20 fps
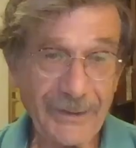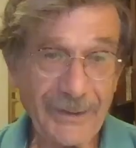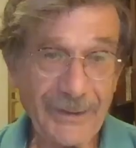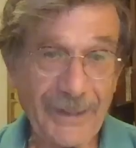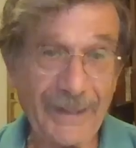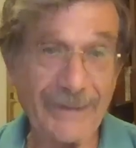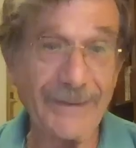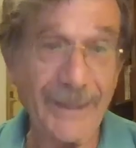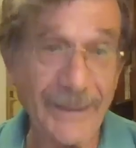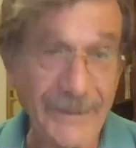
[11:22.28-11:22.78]

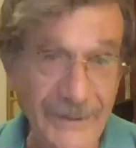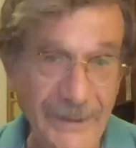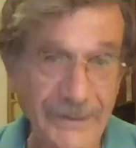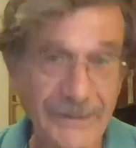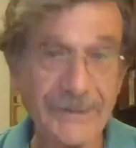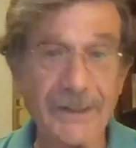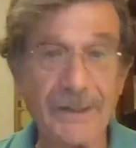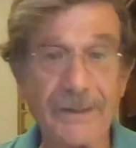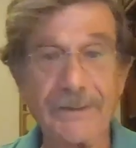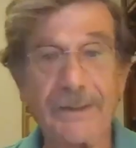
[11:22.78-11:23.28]
And then they
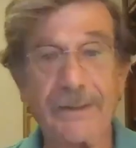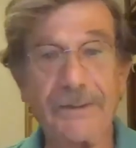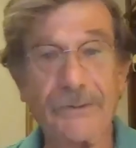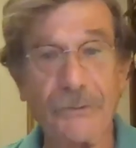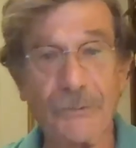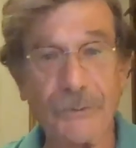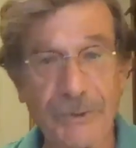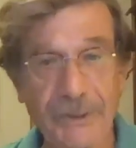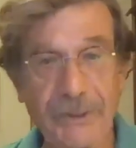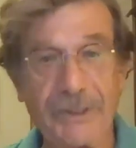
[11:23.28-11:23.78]
started
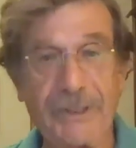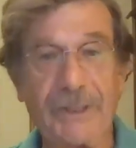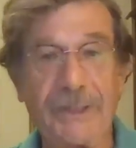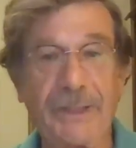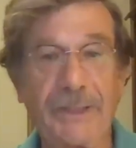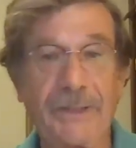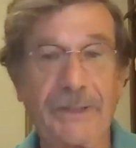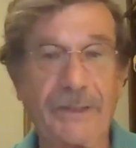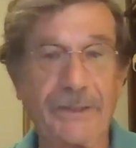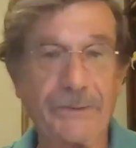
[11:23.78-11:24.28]
to dig
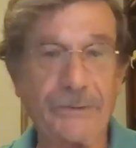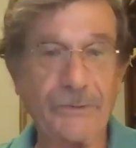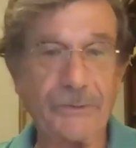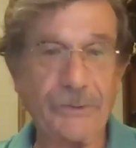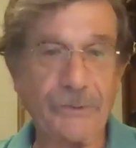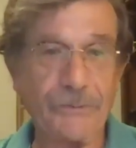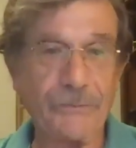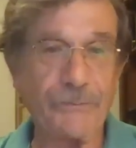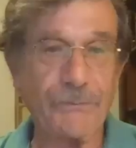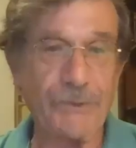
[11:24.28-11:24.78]
into the
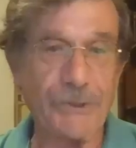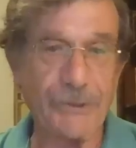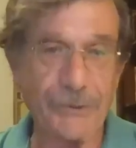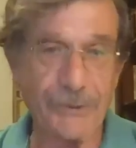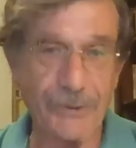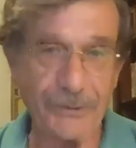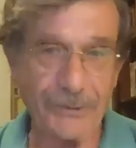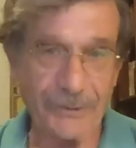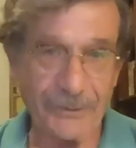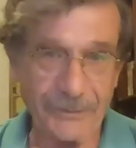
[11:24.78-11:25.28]

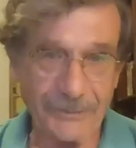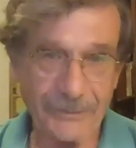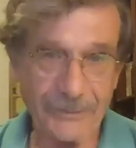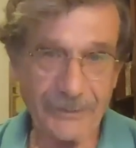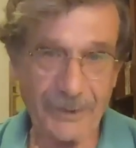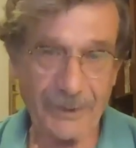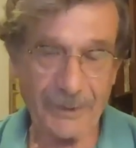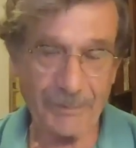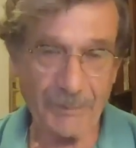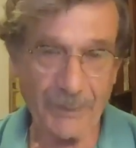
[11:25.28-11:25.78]
original
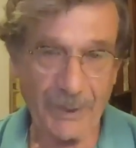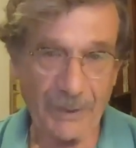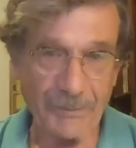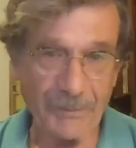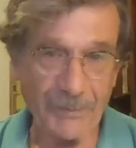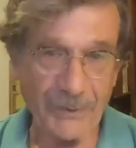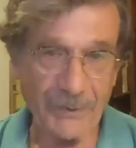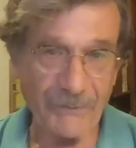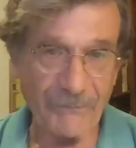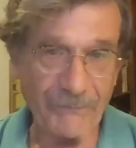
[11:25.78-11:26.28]

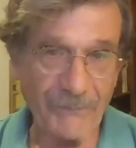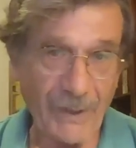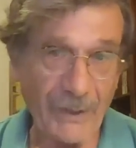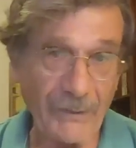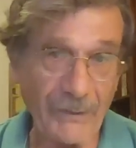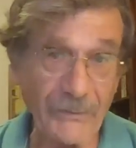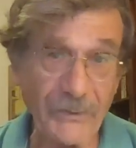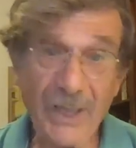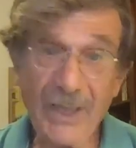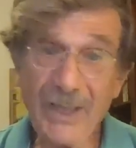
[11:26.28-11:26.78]
paper and
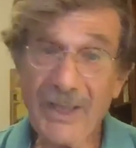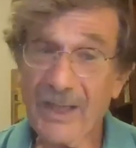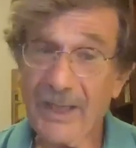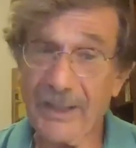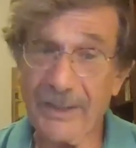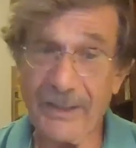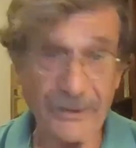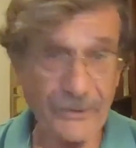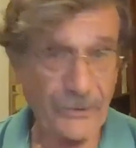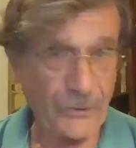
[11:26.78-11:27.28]
found, and
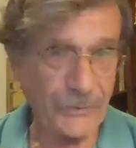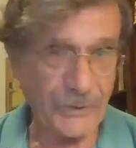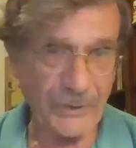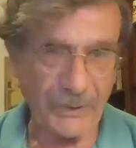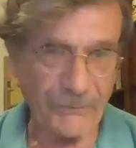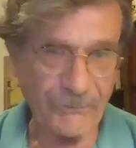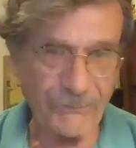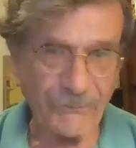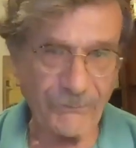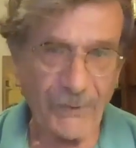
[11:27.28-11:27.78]
I don't
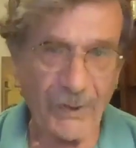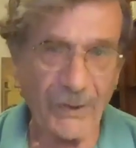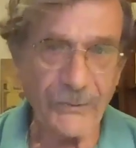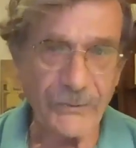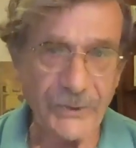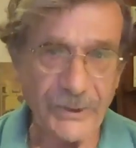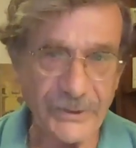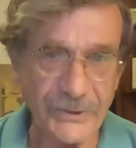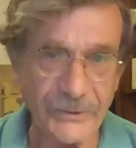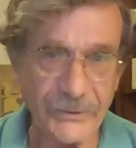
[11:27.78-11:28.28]
think fraud
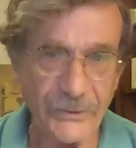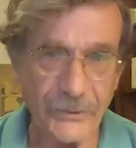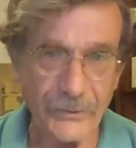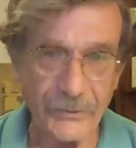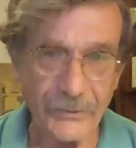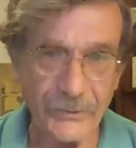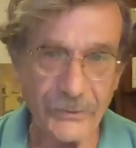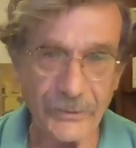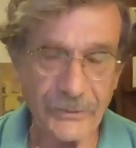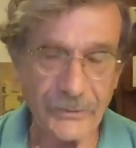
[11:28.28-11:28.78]
is not
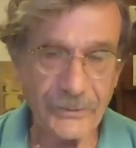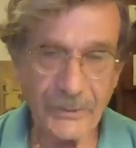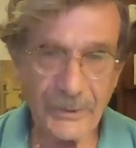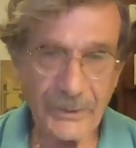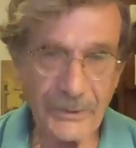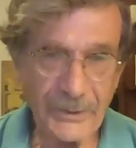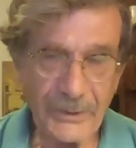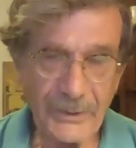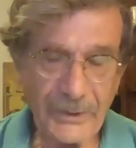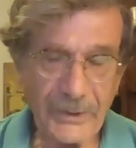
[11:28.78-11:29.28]

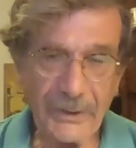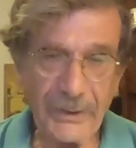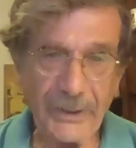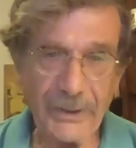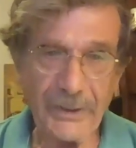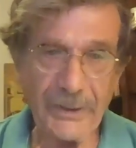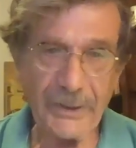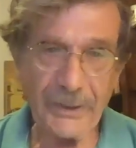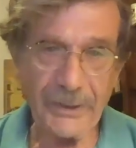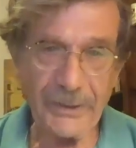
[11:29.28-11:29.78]

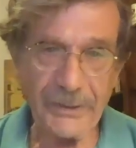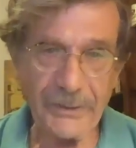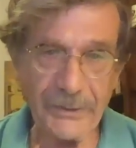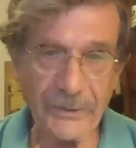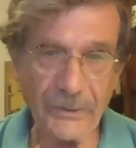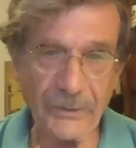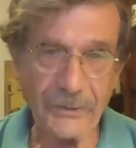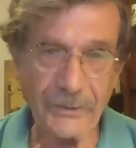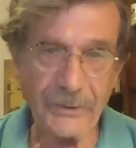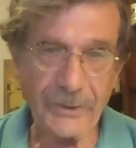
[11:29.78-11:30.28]

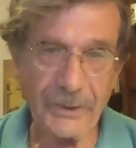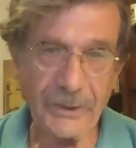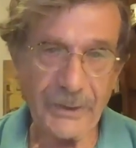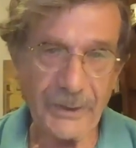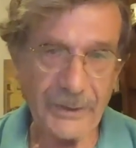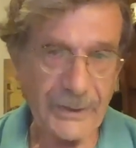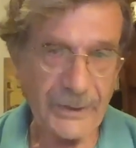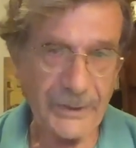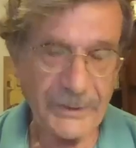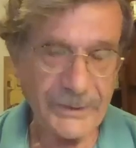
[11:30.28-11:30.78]

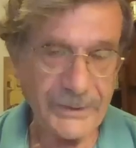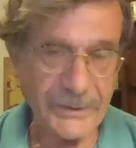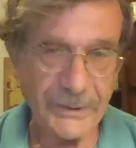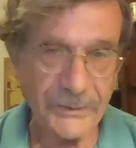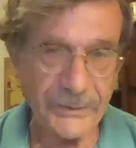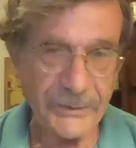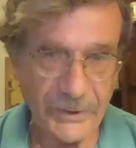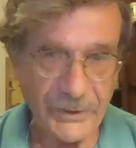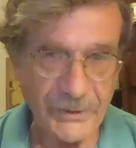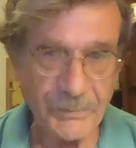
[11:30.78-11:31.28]
a
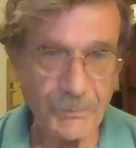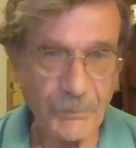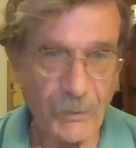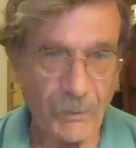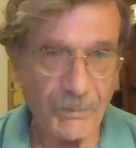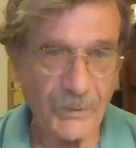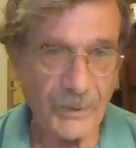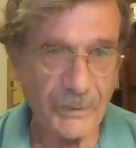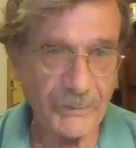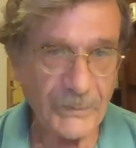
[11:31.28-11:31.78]
serious
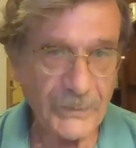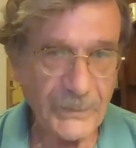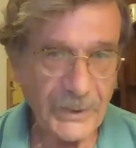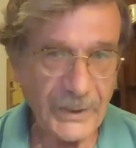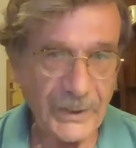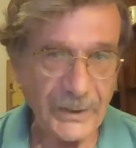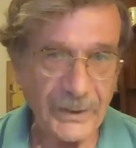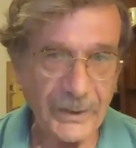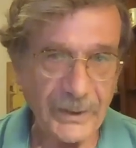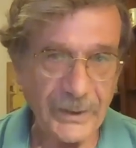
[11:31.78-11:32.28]
problem
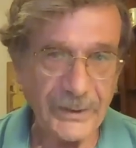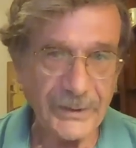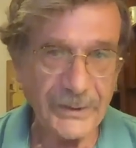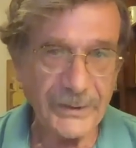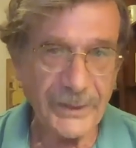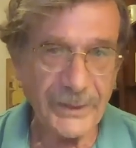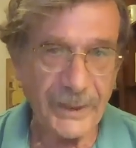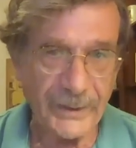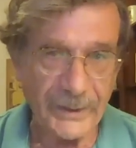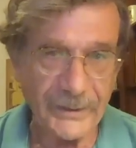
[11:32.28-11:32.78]
in
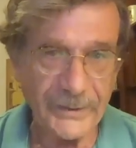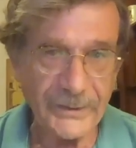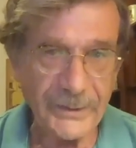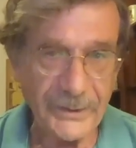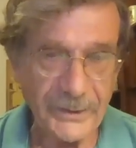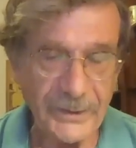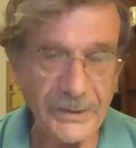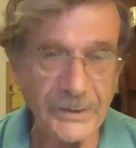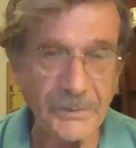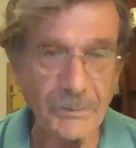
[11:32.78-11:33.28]
science.
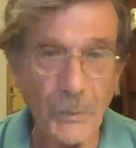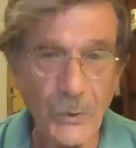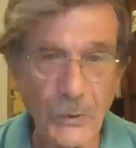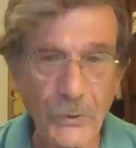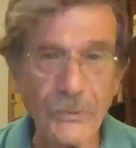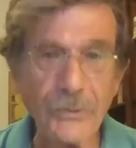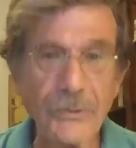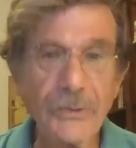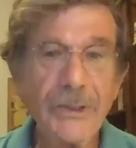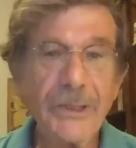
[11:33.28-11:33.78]
It is
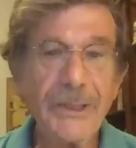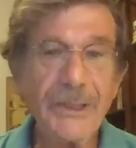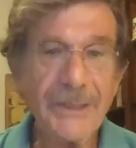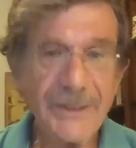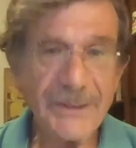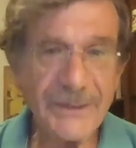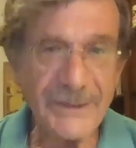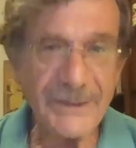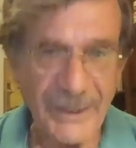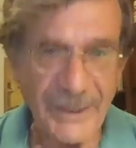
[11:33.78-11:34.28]
more
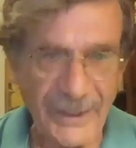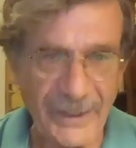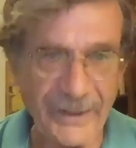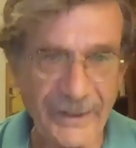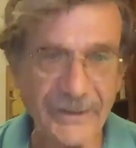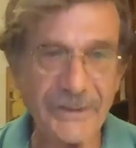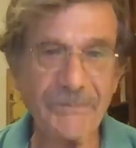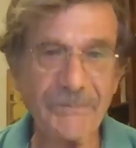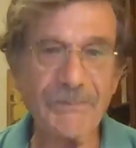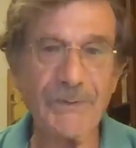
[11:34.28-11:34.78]

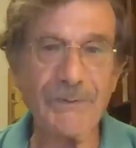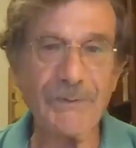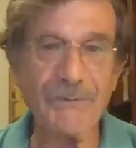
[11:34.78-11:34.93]
selective